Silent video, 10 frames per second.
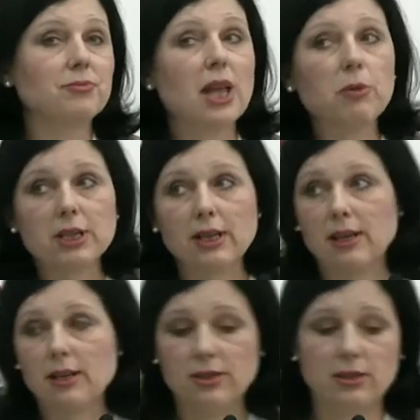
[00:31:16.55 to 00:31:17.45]

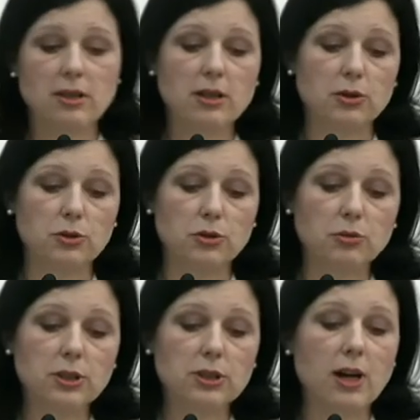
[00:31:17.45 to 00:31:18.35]
Nowadays,
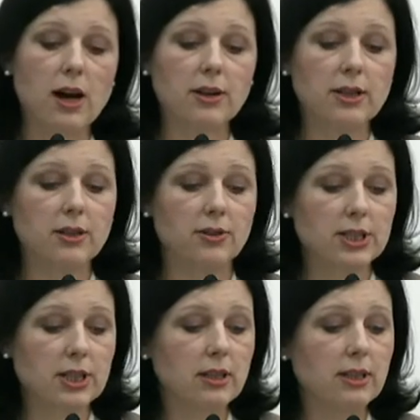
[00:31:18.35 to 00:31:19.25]
consumers are
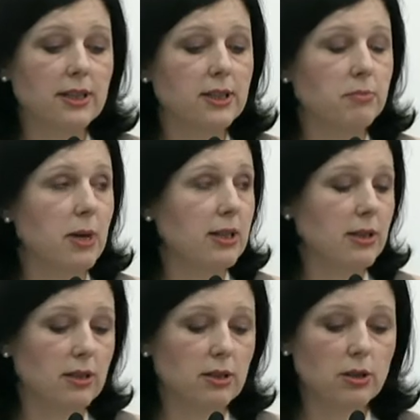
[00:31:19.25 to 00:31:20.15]
increasingly
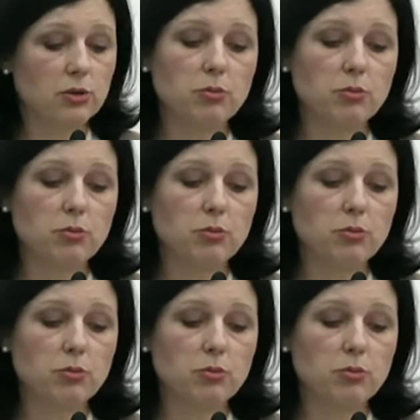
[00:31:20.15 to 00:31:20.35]
expected